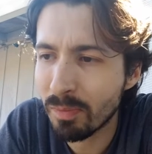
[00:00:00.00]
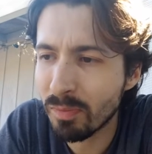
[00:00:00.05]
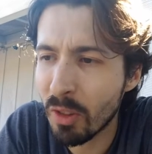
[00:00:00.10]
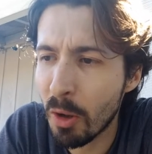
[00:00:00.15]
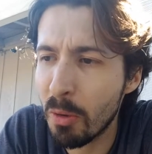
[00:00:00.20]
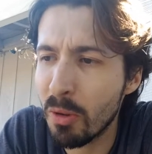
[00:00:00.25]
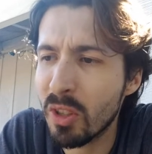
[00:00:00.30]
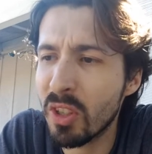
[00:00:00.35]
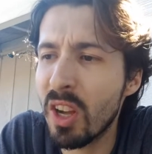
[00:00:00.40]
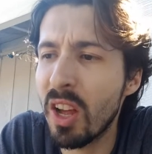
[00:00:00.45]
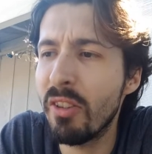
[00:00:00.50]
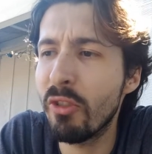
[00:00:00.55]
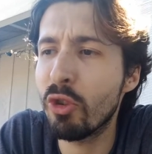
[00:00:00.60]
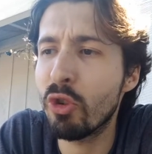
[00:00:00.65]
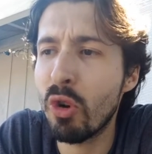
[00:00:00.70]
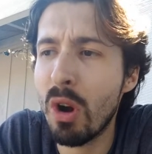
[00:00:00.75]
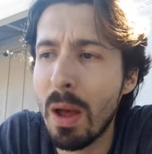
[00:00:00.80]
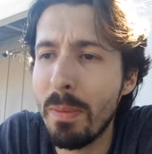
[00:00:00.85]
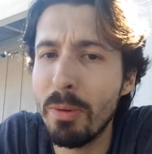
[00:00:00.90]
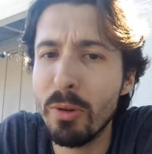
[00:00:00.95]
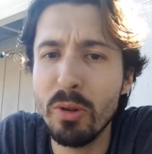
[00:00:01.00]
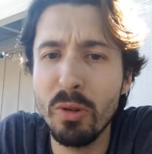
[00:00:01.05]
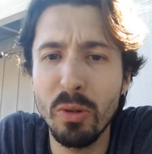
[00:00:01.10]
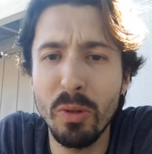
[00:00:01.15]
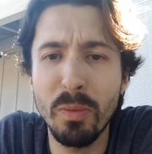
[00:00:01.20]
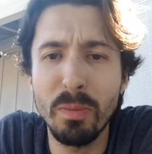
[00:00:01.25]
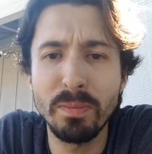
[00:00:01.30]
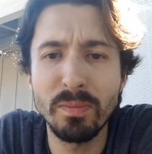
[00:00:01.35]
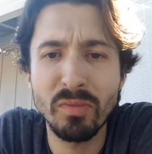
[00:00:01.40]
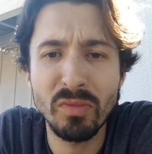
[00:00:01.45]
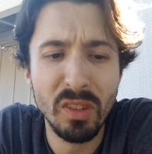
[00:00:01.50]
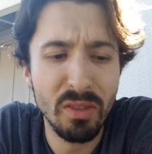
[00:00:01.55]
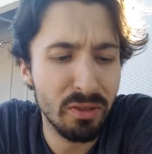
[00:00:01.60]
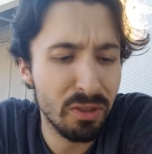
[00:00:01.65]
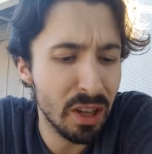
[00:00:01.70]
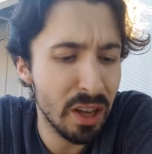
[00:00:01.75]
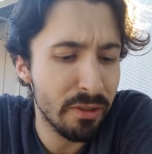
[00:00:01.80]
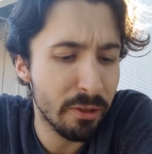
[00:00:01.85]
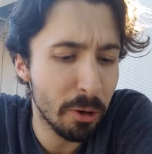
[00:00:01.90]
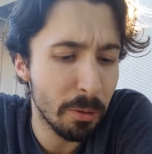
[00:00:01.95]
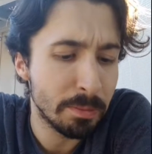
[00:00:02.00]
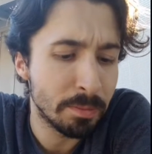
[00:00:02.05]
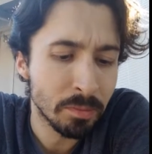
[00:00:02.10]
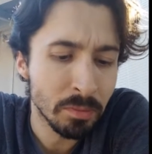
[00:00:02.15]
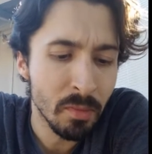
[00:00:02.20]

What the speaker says: almost kind of tropical flavor.